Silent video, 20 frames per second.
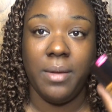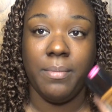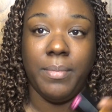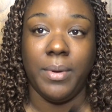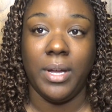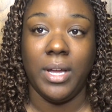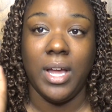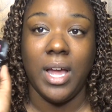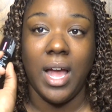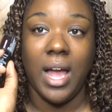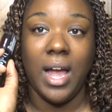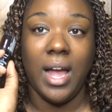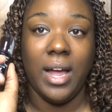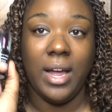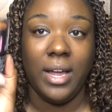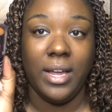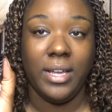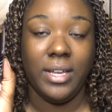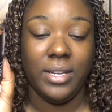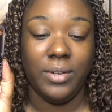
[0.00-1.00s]
but
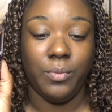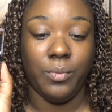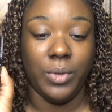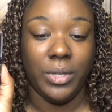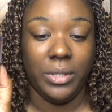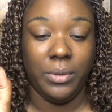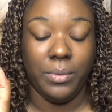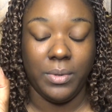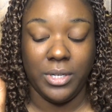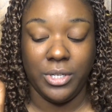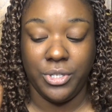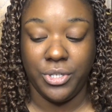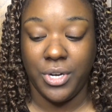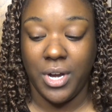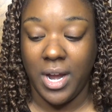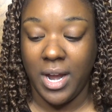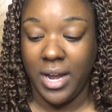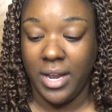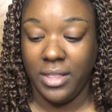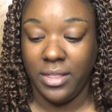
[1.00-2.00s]
I really want to
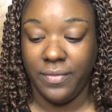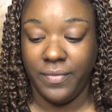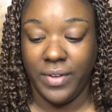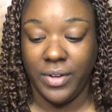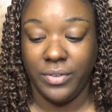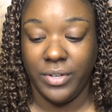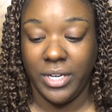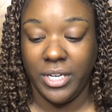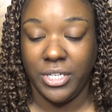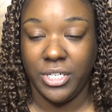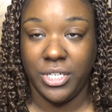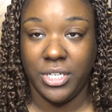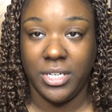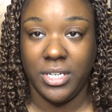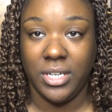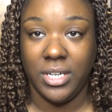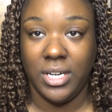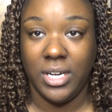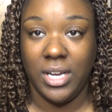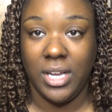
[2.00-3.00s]
try the
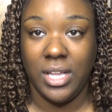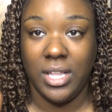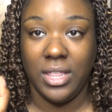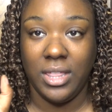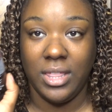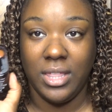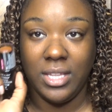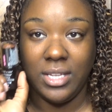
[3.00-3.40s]
foundation in